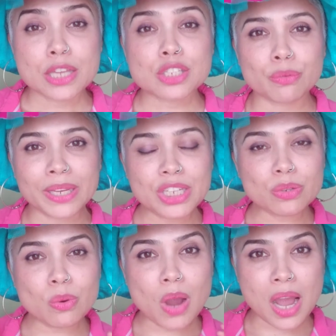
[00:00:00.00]
So when
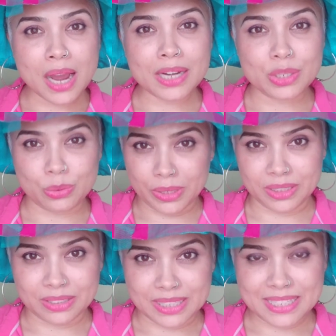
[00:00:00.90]
you are
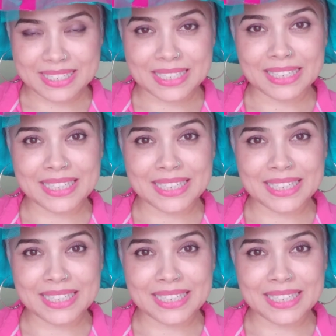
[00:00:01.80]
doing this,